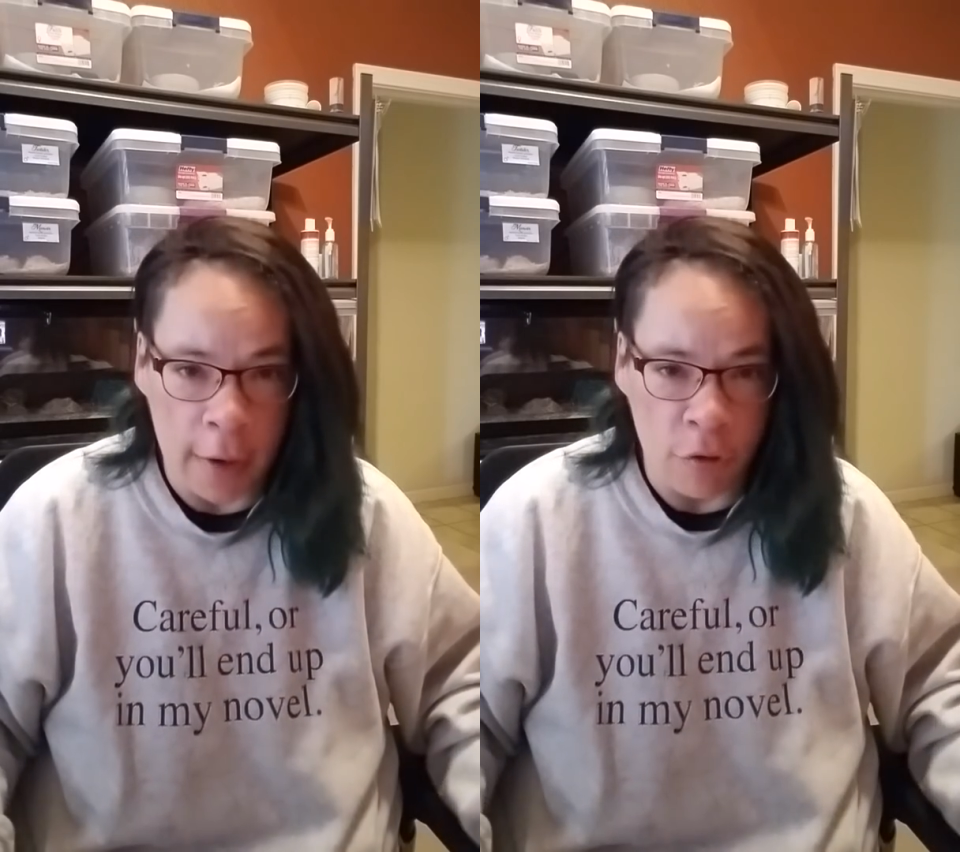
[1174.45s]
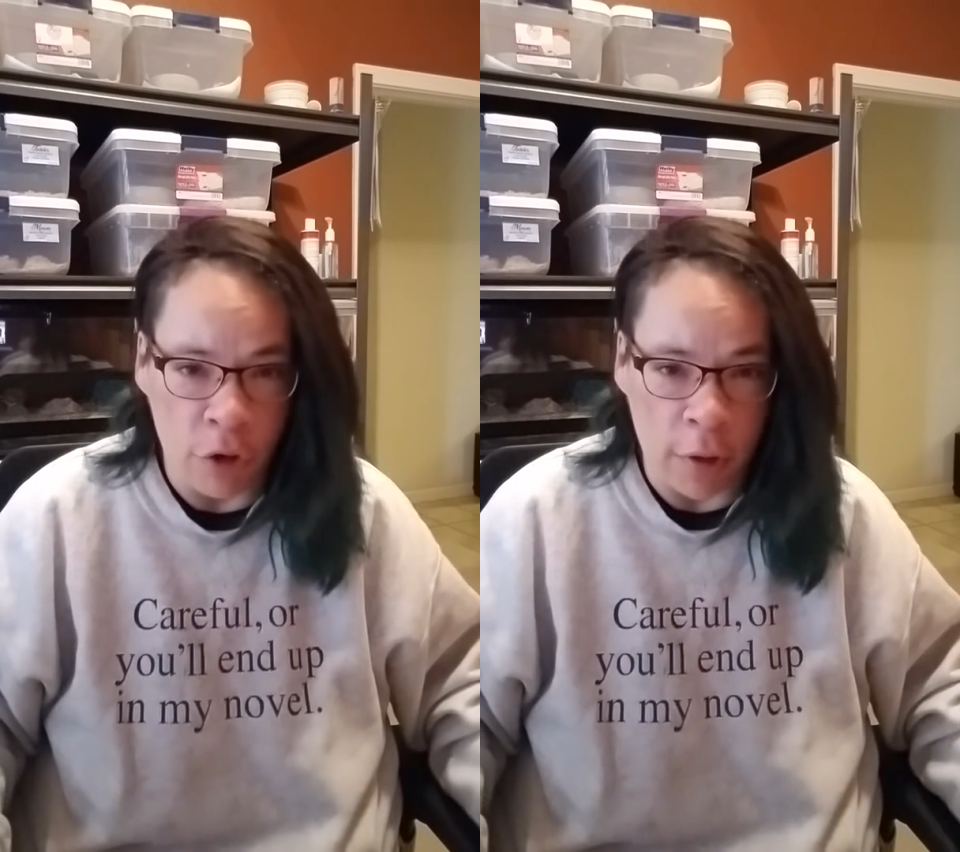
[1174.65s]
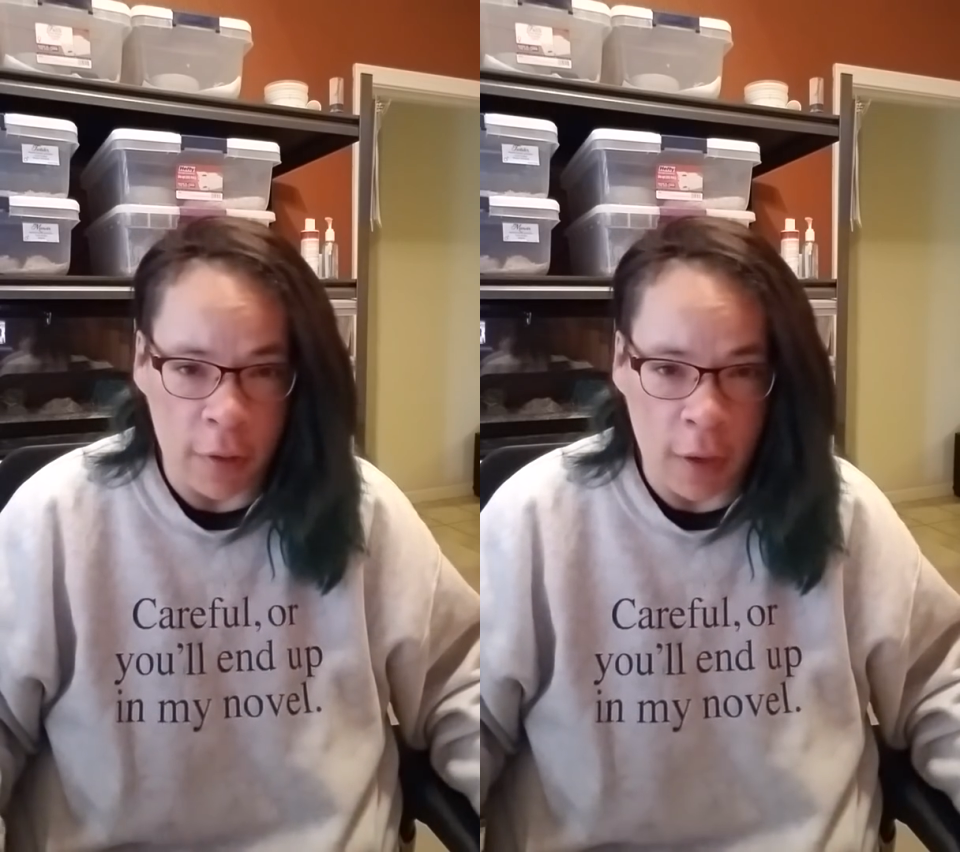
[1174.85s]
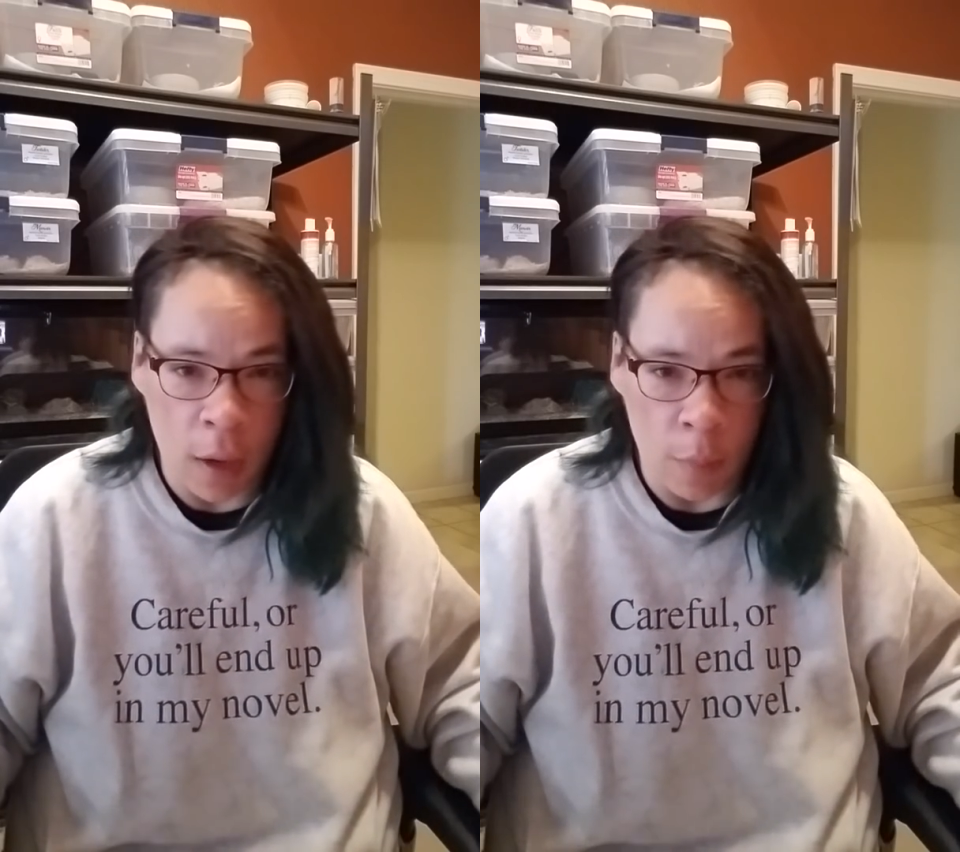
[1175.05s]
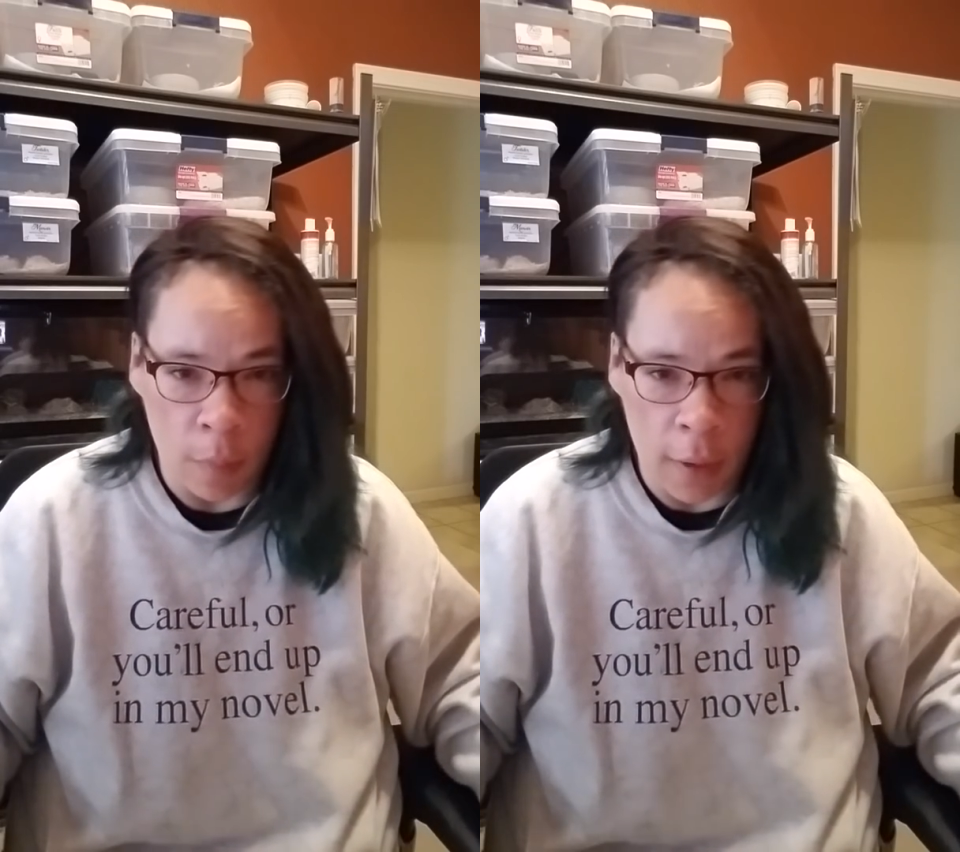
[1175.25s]
I had to check the
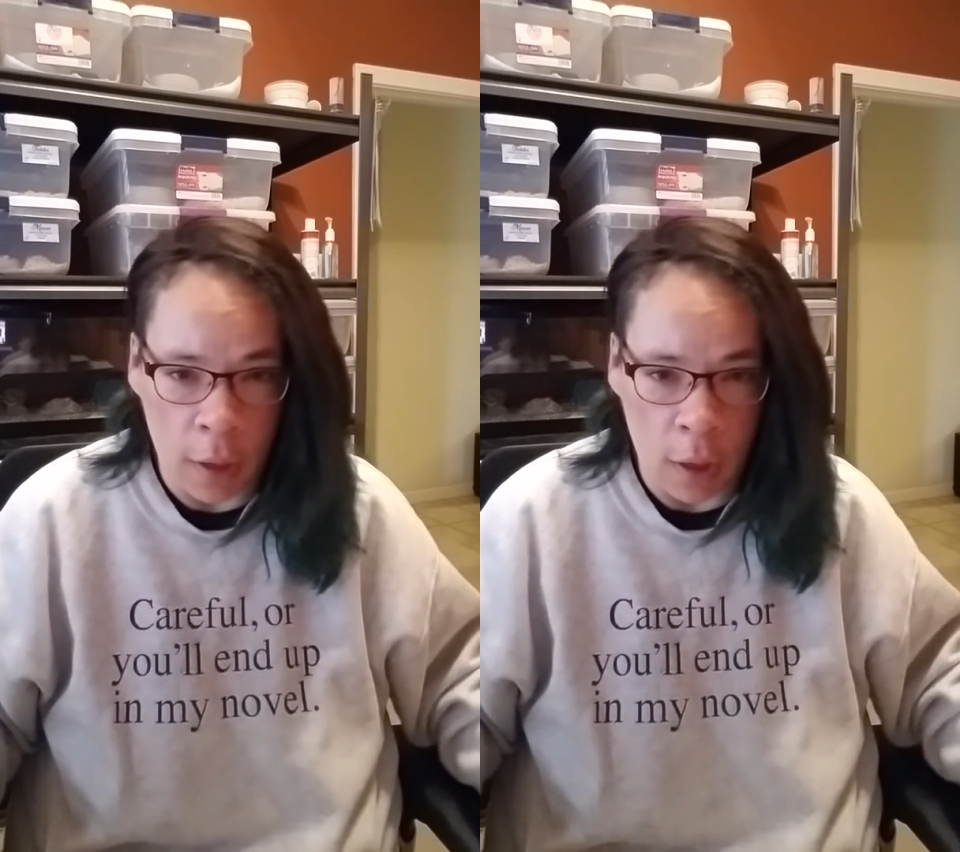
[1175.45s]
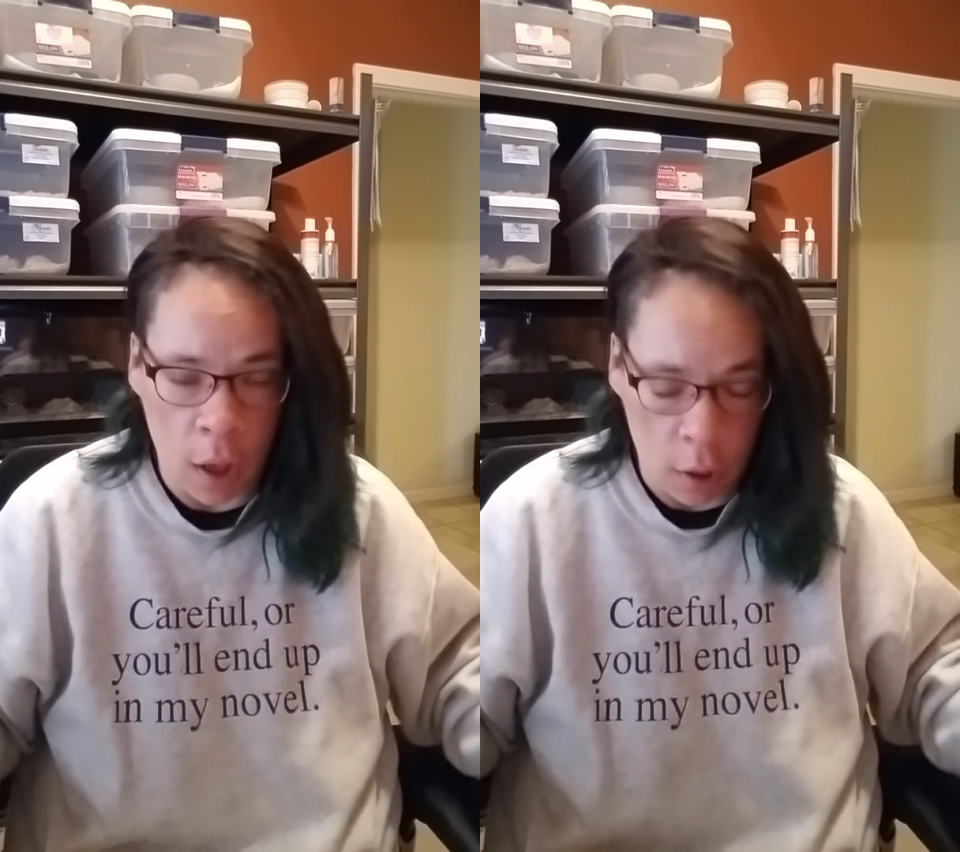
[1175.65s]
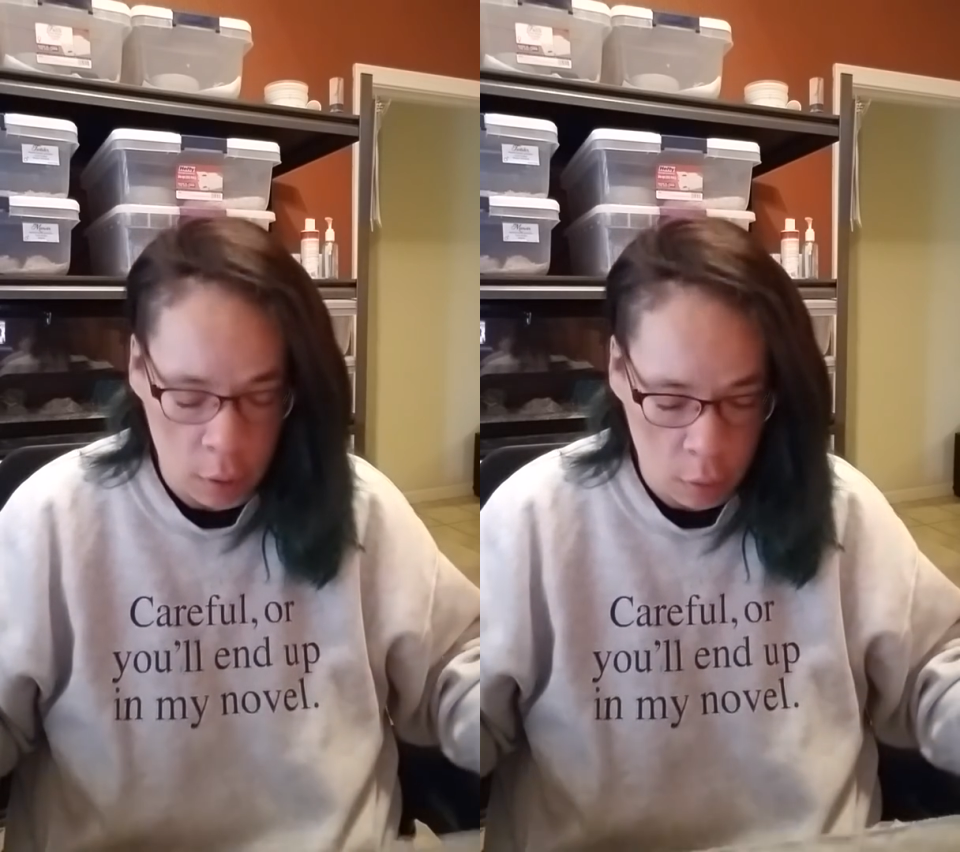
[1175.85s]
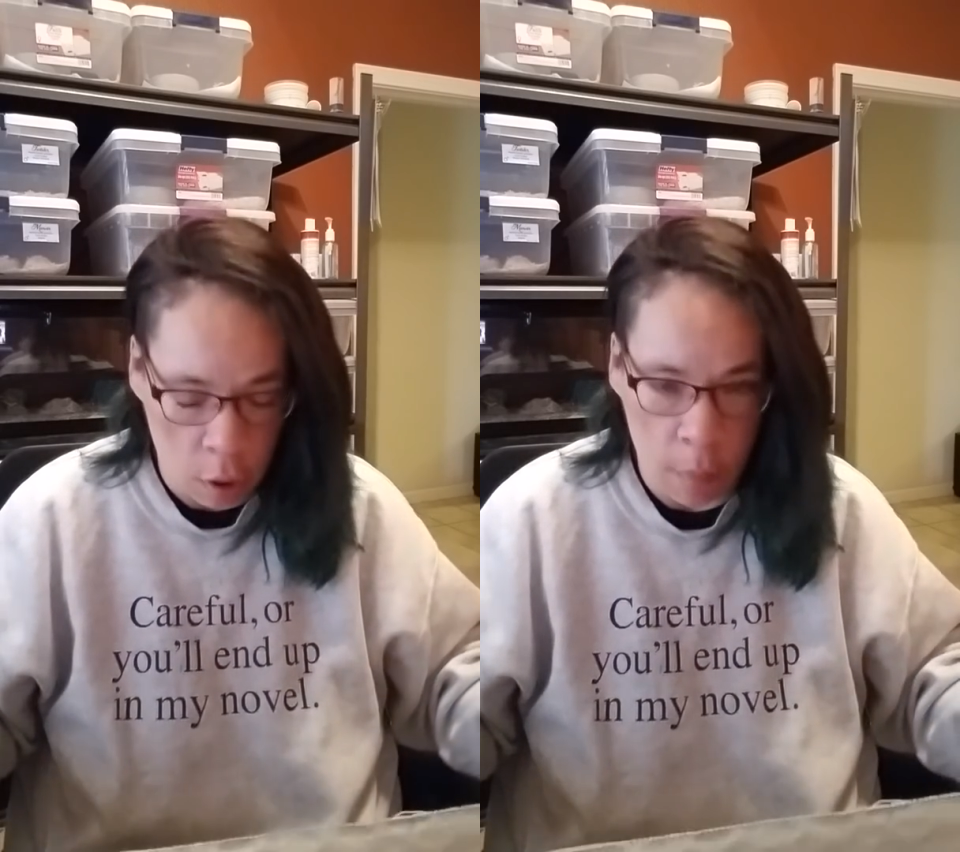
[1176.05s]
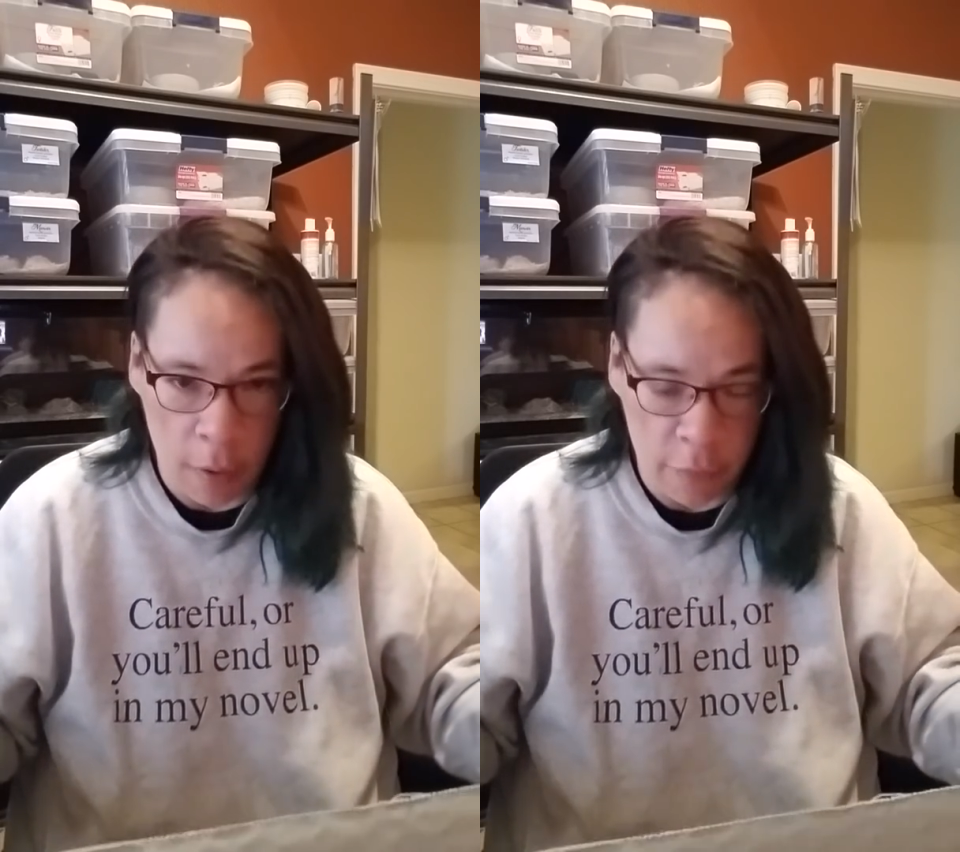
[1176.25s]
time on my clock,
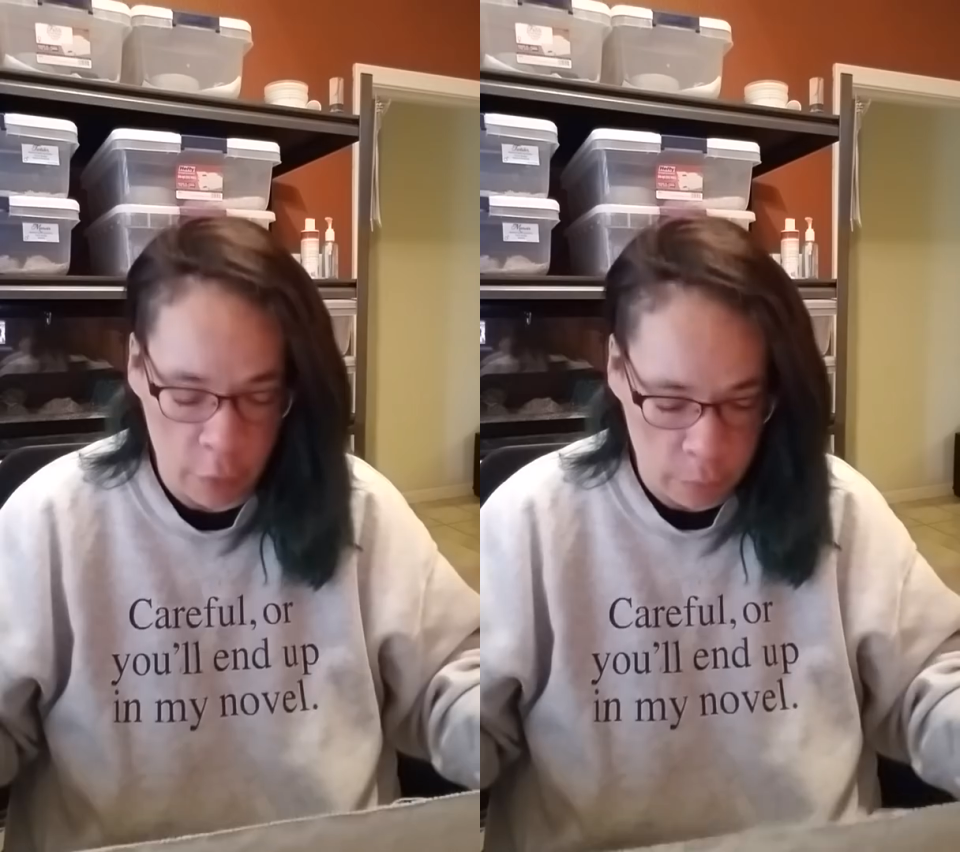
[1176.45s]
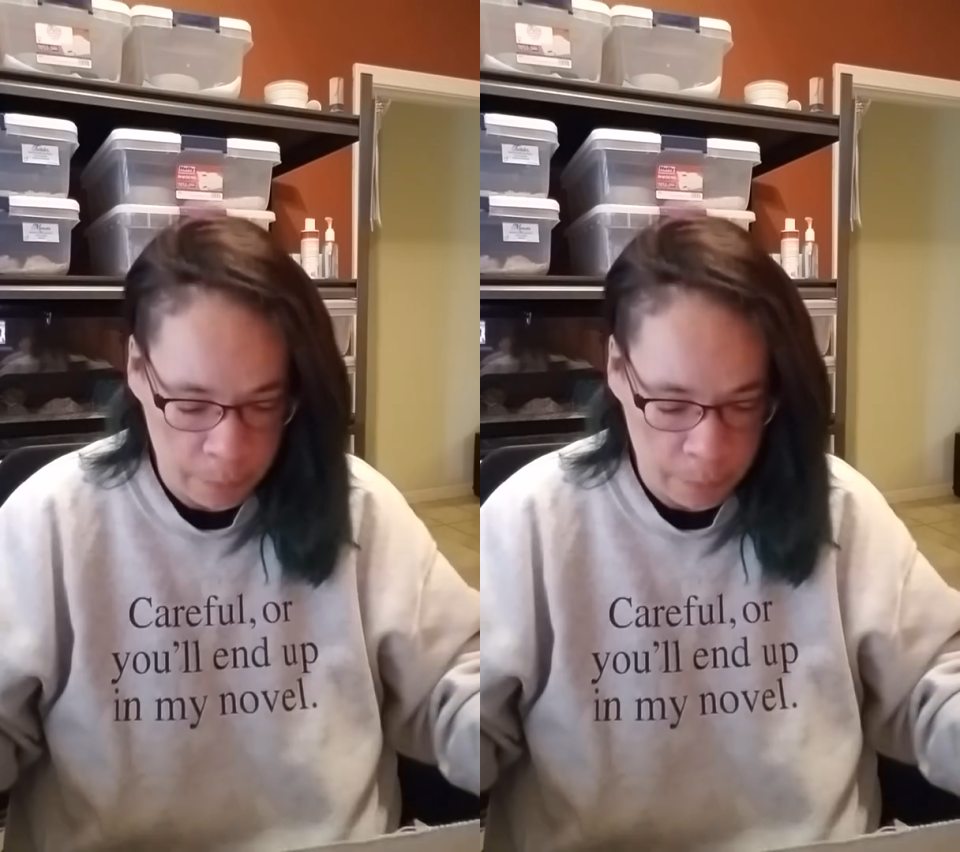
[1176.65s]
or on my phone.